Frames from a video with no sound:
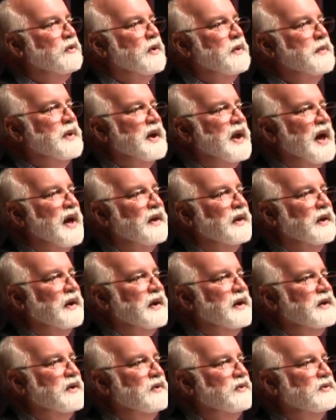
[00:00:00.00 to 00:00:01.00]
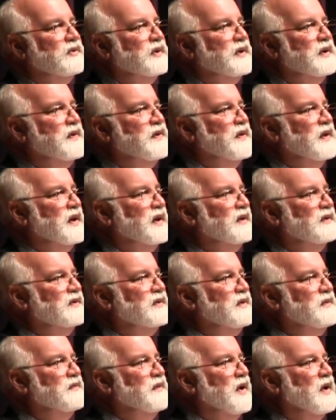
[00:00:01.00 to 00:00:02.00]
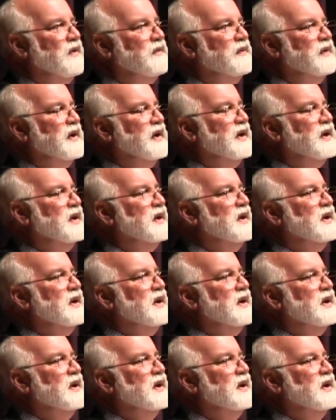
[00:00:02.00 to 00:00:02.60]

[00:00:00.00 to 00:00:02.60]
criminality, usually things involving